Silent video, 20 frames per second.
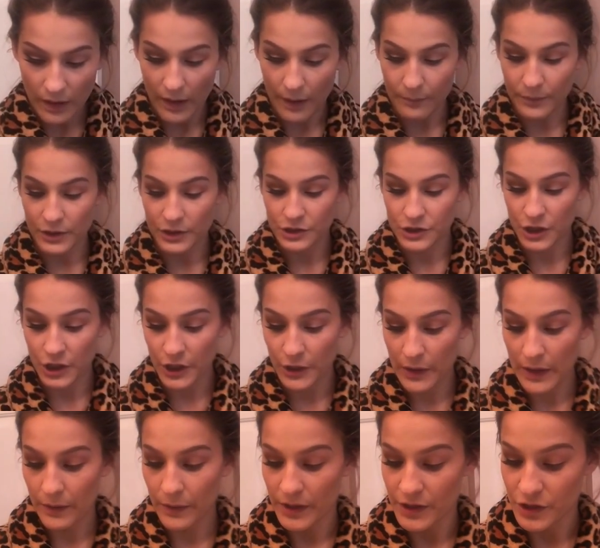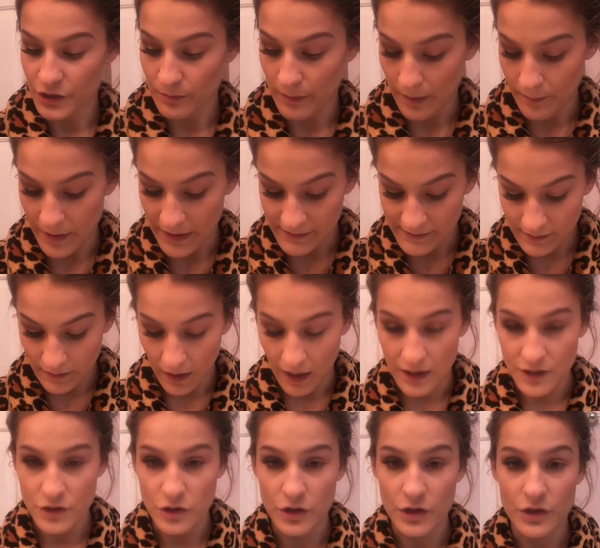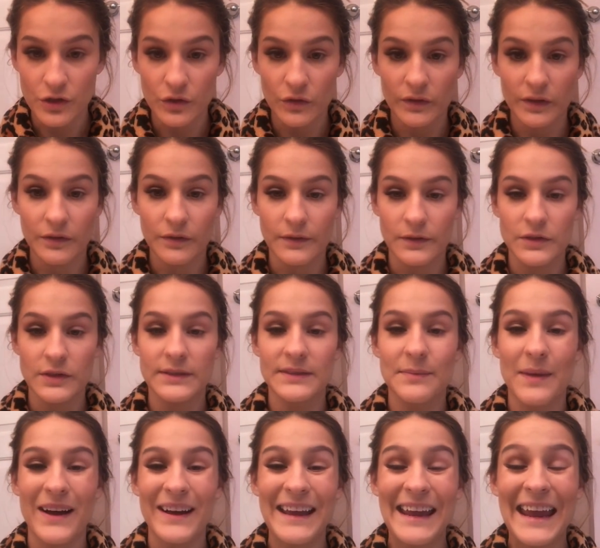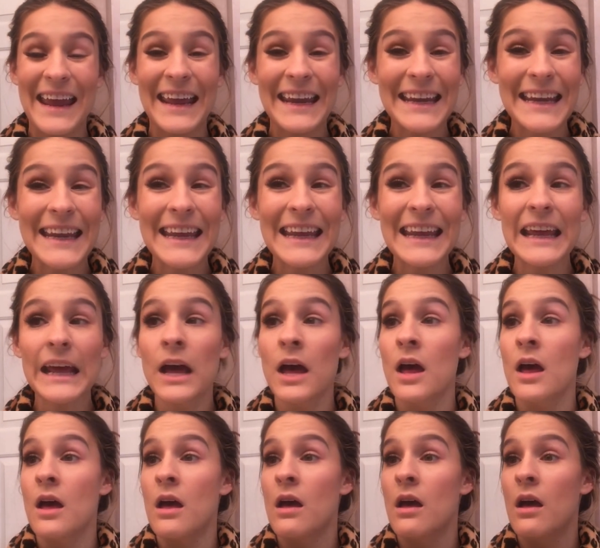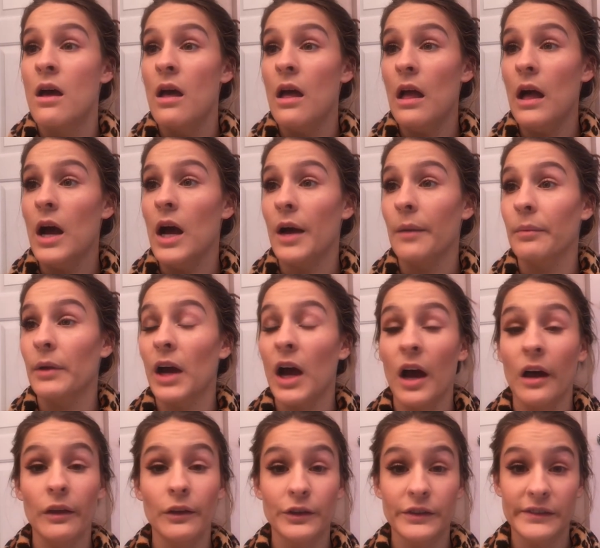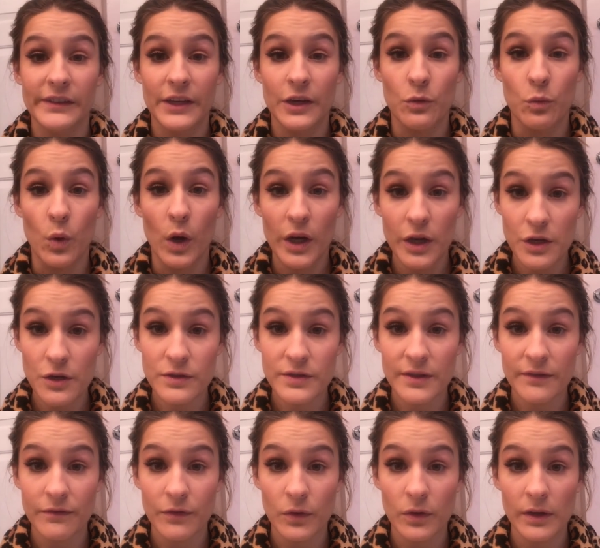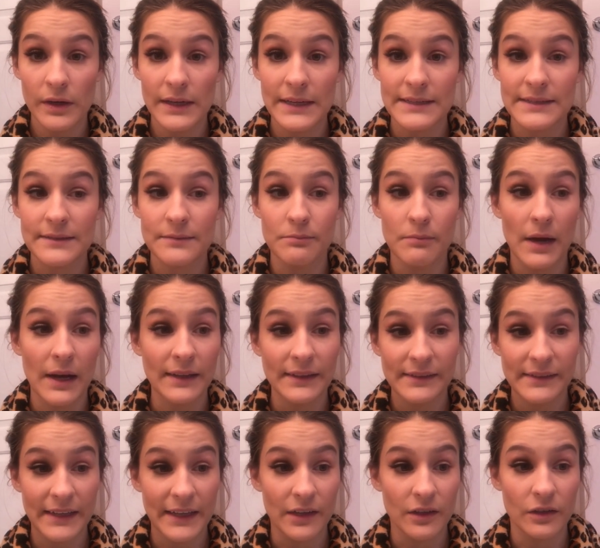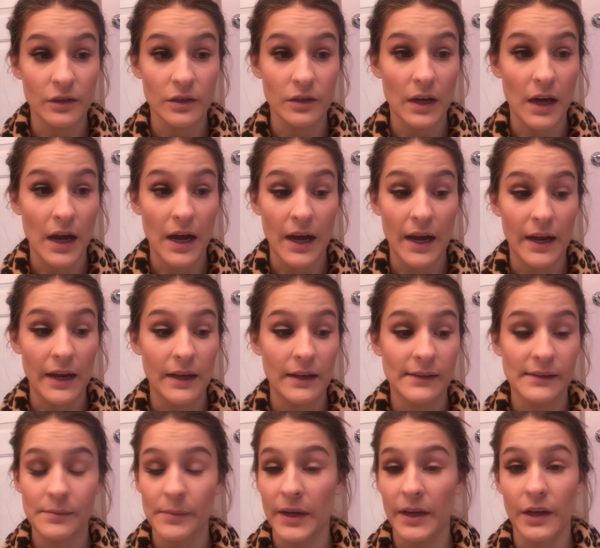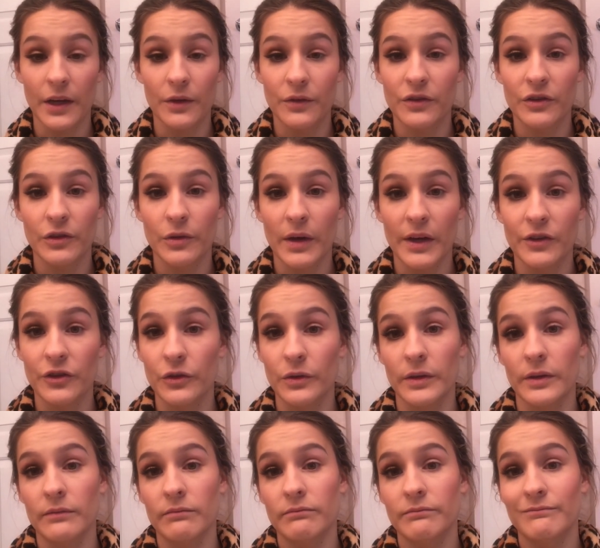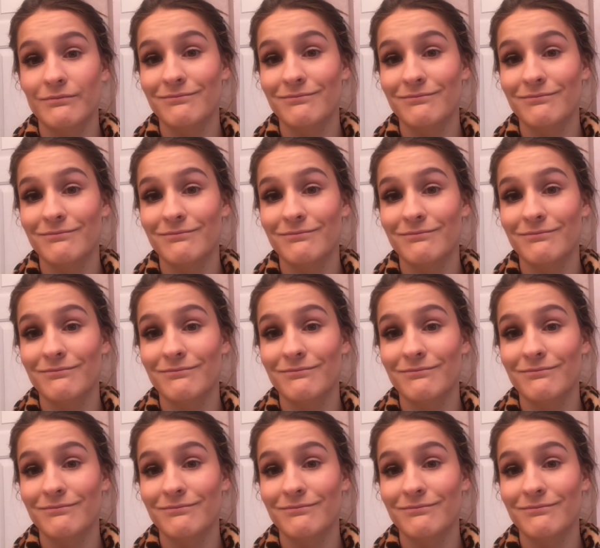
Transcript: I'm going to show you how I do my basic eyes. You can use this for just about any colors that you want to use it for. It's my standard eye. It's my go-to. I do it